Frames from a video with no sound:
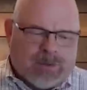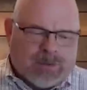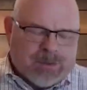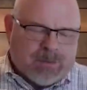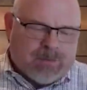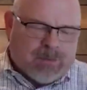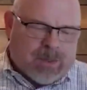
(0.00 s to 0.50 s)

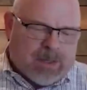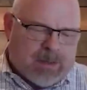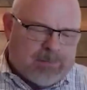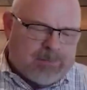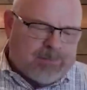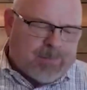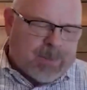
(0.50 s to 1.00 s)
Perfect. So,
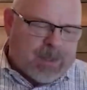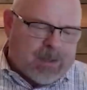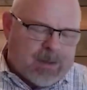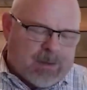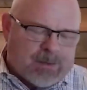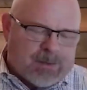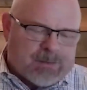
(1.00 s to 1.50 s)

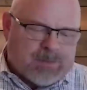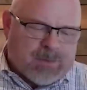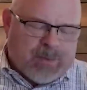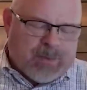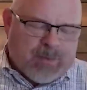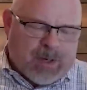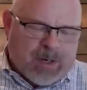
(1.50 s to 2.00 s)
let's
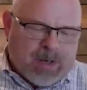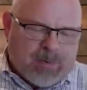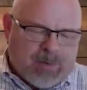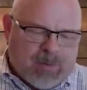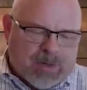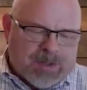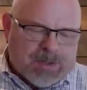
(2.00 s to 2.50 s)
wrap up on a
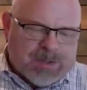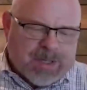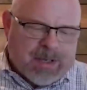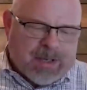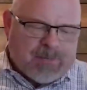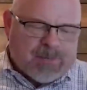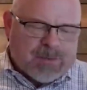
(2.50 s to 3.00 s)
couple of
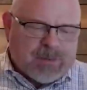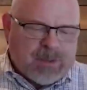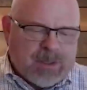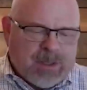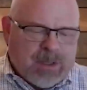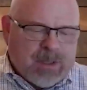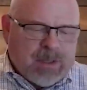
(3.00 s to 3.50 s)
questions I have.
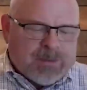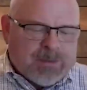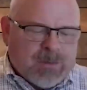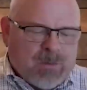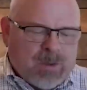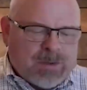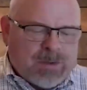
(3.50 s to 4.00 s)

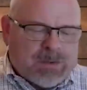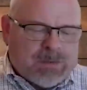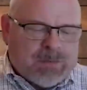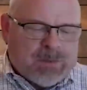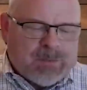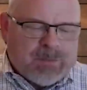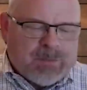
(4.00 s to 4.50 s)
So,
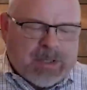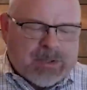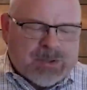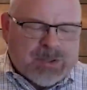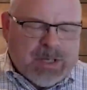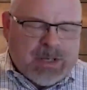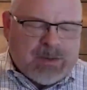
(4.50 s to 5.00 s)
what's the
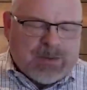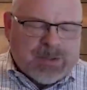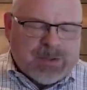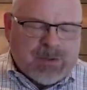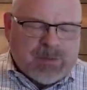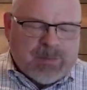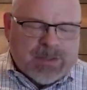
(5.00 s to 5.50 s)
biggest
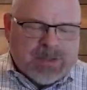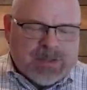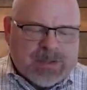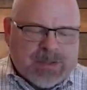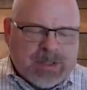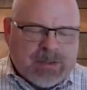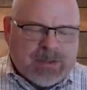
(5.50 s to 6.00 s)
challenge in your
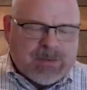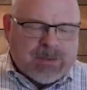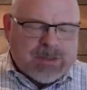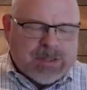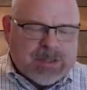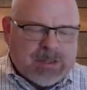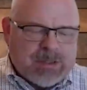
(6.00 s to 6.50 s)
business that you
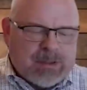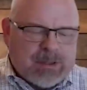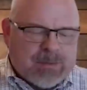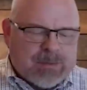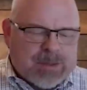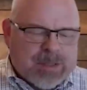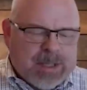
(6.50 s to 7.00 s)
see,
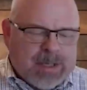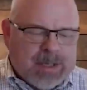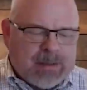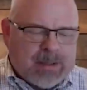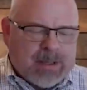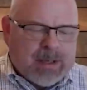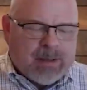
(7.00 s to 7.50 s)

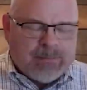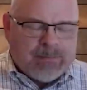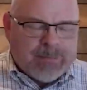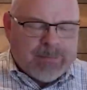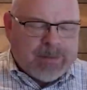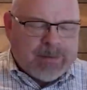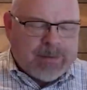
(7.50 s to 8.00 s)
today
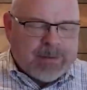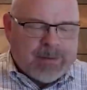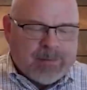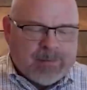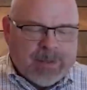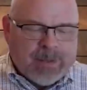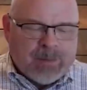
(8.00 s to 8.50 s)
out
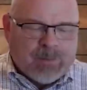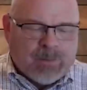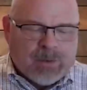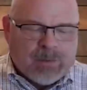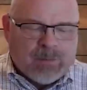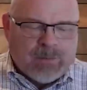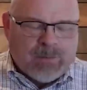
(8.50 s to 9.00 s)
in the
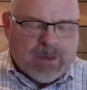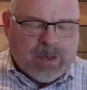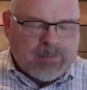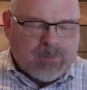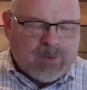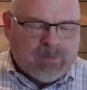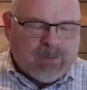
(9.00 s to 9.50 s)
world? We've
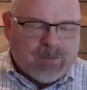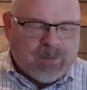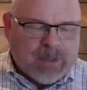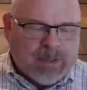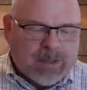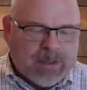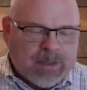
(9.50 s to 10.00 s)
had went
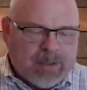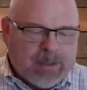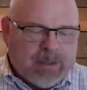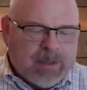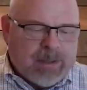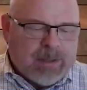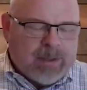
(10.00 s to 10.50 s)
from
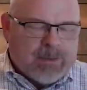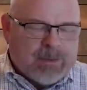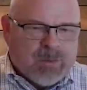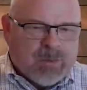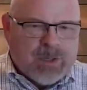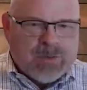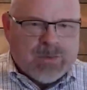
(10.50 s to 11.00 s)

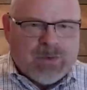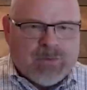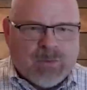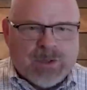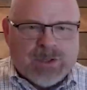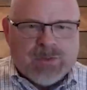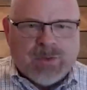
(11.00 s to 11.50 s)

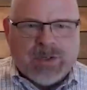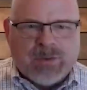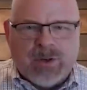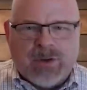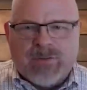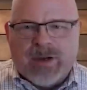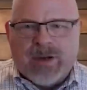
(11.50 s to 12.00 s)
2024 to
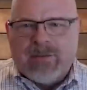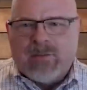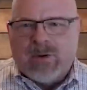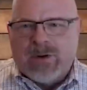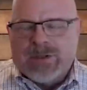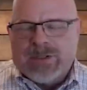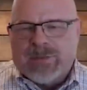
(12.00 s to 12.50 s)

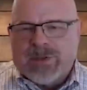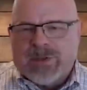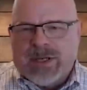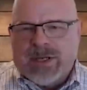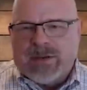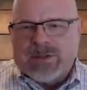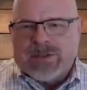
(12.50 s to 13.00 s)
2025. What are some
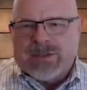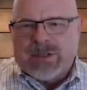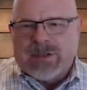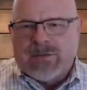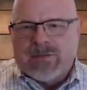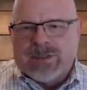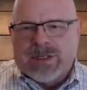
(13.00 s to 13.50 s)
of the challenges
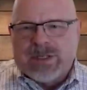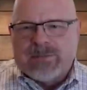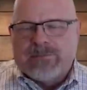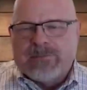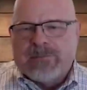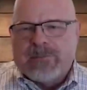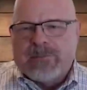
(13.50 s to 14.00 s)
that you've
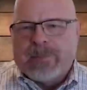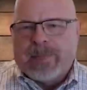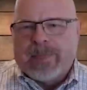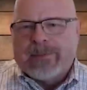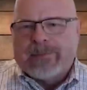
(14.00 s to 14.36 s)
seen?